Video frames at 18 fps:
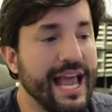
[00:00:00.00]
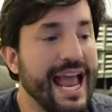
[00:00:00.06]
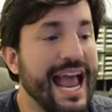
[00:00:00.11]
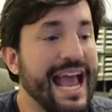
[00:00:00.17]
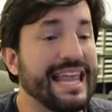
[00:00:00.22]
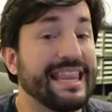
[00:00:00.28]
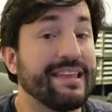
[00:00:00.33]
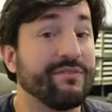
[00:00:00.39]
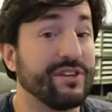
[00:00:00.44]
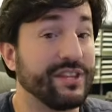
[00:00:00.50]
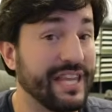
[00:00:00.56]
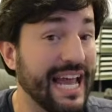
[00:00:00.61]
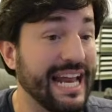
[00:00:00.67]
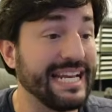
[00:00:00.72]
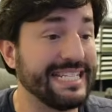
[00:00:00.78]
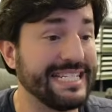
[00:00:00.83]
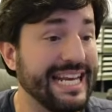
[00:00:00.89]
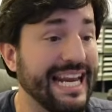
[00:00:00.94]
At level
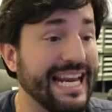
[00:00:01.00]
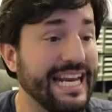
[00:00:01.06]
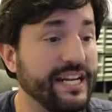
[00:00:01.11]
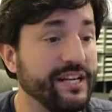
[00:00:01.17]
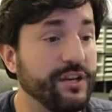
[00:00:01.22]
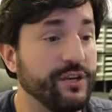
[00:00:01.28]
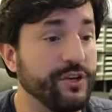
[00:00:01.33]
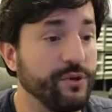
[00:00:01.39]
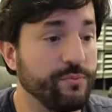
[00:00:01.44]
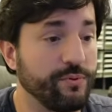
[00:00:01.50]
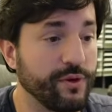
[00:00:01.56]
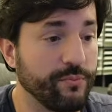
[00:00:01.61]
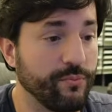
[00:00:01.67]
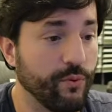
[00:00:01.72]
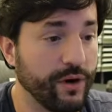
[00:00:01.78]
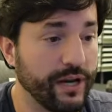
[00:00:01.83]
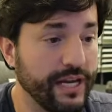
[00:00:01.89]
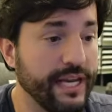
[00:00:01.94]
19, you put a
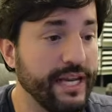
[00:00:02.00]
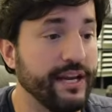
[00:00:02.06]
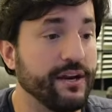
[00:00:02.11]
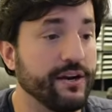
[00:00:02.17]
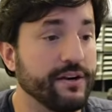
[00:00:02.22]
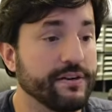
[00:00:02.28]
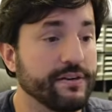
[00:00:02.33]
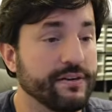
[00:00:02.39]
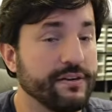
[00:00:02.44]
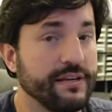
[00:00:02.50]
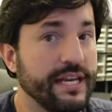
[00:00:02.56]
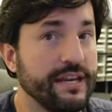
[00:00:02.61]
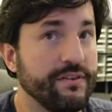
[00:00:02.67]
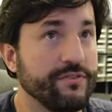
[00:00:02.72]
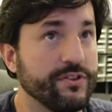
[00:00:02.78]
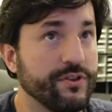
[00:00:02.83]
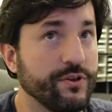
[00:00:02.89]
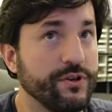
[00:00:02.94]
point here,
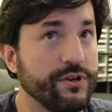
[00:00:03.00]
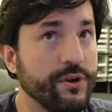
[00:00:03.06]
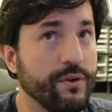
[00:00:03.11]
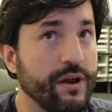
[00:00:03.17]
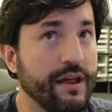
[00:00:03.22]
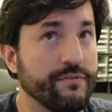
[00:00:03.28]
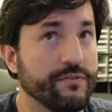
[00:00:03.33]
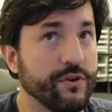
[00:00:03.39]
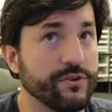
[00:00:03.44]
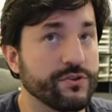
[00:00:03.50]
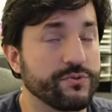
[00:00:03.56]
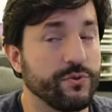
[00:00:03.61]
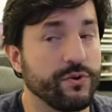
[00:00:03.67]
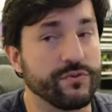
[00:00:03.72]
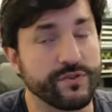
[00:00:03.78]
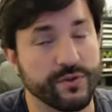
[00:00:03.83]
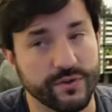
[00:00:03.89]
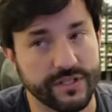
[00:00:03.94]
even though you don't have Ghost
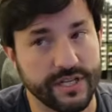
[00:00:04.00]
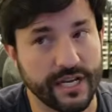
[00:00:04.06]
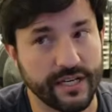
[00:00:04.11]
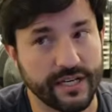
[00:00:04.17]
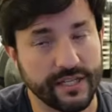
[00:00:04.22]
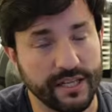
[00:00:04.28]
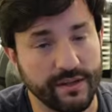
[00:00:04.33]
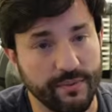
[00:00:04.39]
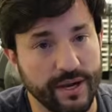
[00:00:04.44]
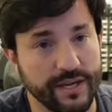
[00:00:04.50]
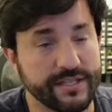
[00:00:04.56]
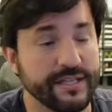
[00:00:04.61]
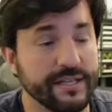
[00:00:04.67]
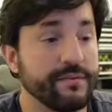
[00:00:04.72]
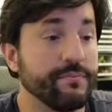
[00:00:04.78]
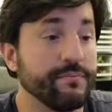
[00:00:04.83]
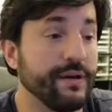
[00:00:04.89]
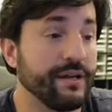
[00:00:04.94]
Wolf, so it's technically
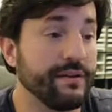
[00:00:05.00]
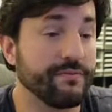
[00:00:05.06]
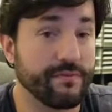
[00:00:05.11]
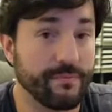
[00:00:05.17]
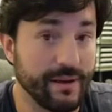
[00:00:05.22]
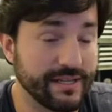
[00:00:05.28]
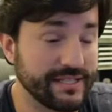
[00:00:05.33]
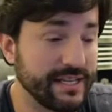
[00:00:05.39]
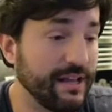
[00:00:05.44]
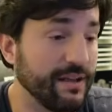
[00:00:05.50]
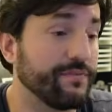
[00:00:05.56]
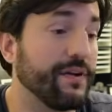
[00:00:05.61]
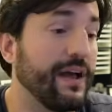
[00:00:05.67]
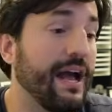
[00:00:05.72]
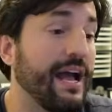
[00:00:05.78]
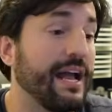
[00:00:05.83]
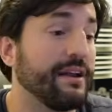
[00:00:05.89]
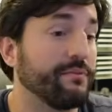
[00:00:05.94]
wasted. But for myself,
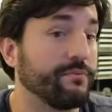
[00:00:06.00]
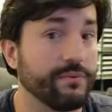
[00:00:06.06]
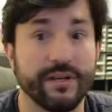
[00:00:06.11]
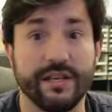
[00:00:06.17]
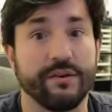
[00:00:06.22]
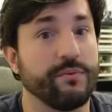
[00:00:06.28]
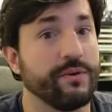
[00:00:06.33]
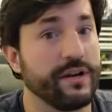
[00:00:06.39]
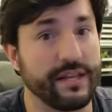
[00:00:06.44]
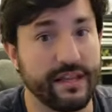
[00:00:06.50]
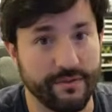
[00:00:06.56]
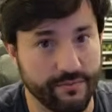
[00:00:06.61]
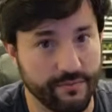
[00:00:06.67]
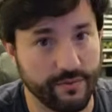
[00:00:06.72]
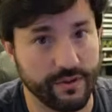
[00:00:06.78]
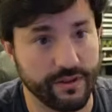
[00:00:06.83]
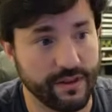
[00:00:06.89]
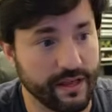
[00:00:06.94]
I really wanted
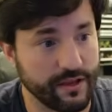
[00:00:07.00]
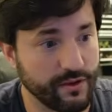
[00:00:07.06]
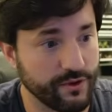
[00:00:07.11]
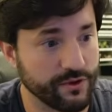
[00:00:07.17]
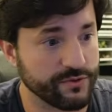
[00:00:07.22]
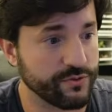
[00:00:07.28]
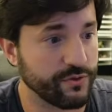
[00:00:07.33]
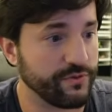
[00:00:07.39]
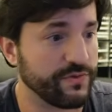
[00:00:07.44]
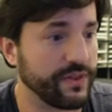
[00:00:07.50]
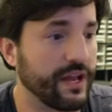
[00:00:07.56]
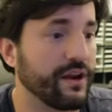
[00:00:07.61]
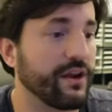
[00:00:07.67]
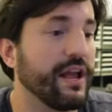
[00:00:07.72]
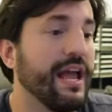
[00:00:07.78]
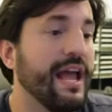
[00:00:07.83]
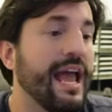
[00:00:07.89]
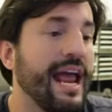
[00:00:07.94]
that Ghost Wolf there.
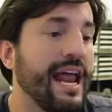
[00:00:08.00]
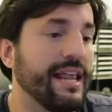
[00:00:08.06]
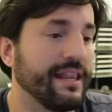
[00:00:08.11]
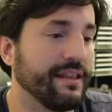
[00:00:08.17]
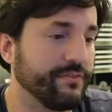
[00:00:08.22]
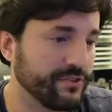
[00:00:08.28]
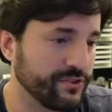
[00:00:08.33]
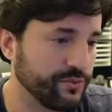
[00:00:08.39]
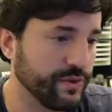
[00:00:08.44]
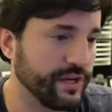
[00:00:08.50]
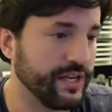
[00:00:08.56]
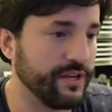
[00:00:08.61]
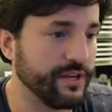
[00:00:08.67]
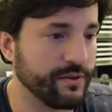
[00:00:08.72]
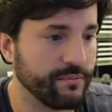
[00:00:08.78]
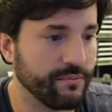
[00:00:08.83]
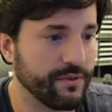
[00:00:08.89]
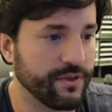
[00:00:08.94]
And at level 20, you
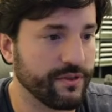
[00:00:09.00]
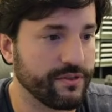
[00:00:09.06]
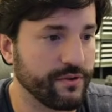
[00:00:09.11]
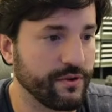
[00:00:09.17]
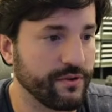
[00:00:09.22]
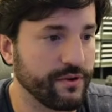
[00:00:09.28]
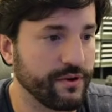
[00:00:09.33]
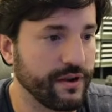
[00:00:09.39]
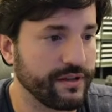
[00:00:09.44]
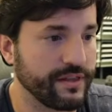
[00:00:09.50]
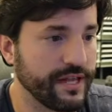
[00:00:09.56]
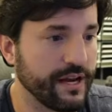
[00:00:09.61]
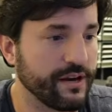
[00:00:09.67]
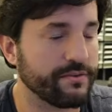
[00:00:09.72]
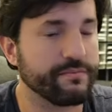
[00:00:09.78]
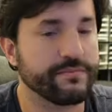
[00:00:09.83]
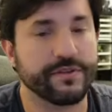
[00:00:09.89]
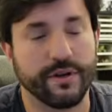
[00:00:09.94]
can throw it right
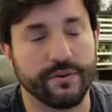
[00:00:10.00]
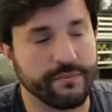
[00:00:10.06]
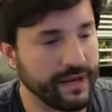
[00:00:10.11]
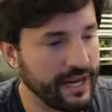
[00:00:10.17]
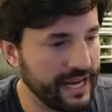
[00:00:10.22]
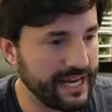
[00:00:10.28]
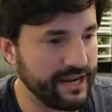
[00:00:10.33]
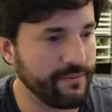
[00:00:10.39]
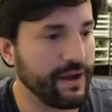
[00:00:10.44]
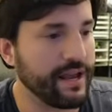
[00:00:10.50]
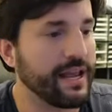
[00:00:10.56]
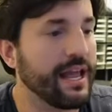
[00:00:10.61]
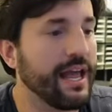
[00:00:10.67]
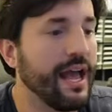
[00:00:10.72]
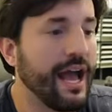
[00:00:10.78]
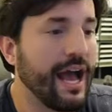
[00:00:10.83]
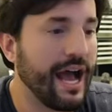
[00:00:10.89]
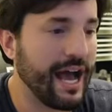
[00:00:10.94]
there. So anyway,
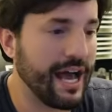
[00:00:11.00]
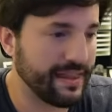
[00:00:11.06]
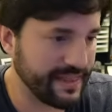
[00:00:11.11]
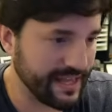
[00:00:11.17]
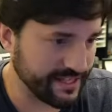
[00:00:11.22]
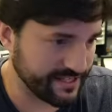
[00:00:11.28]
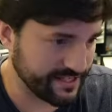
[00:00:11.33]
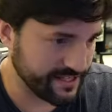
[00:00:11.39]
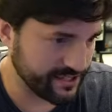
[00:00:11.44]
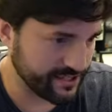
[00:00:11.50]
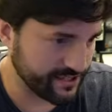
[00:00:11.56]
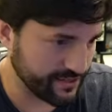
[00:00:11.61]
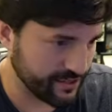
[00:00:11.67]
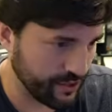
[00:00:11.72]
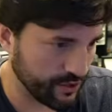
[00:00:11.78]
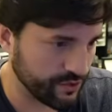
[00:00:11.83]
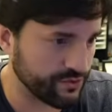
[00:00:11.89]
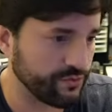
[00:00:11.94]
that's just
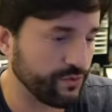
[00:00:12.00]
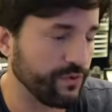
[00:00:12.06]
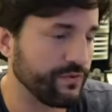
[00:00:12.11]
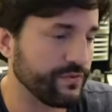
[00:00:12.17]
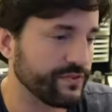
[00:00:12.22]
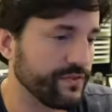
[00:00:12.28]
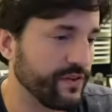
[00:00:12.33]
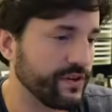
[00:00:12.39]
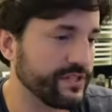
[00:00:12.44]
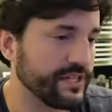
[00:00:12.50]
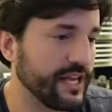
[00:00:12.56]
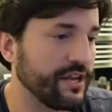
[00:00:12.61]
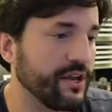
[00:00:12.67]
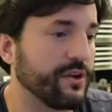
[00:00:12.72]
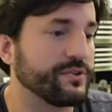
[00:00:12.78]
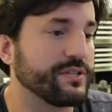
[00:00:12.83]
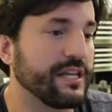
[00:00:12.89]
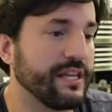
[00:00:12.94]
Ghost Wolf as far as that
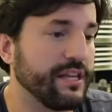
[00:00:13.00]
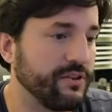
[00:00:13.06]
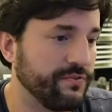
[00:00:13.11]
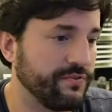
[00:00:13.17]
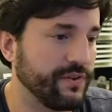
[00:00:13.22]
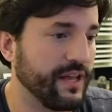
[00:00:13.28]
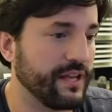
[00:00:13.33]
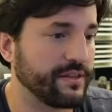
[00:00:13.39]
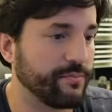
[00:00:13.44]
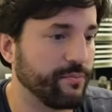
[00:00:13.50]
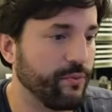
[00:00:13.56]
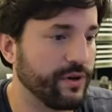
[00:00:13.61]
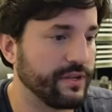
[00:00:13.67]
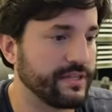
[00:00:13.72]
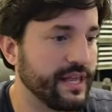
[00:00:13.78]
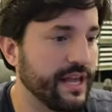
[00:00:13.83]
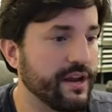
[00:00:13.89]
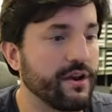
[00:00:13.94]
goes. And then you fill out the
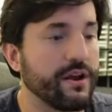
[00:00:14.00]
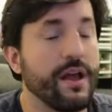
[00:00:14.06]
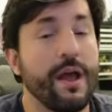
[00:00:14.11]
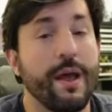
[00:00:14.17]
points there.